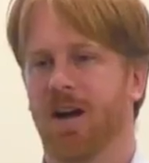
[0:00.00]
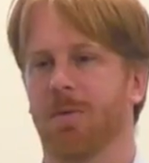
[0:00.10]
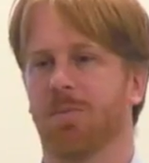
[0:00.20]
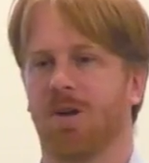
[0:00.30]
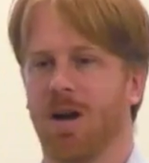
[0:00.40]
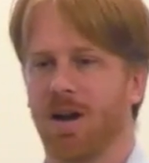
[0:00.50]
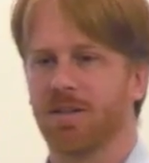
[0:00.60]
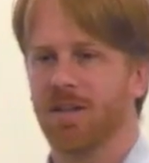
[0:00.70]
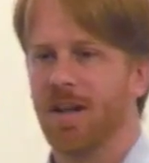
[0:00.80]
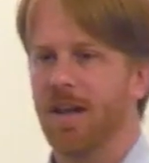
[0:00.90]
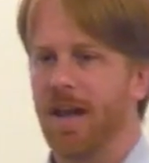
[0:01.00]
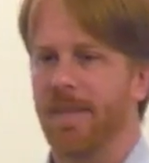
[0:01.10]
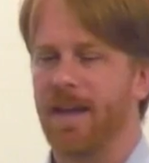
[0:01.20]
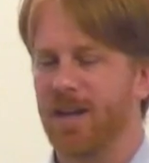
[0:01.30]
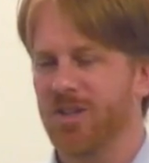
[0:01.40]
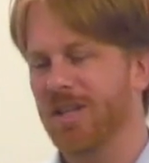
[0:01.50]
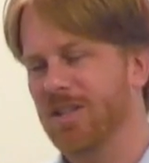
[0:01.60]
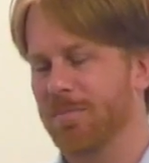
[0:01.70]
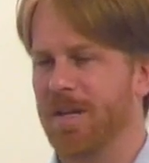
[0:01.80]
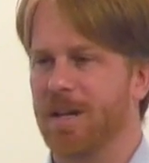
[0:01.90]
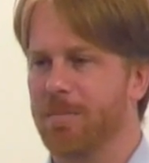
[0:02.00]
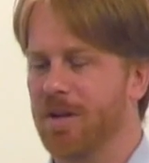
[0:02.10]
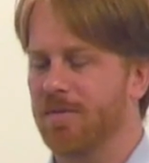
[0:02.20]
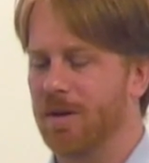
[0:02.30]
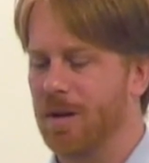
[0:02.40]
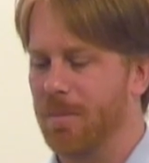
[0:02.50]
viable product. And that actually ends up being a bit of a,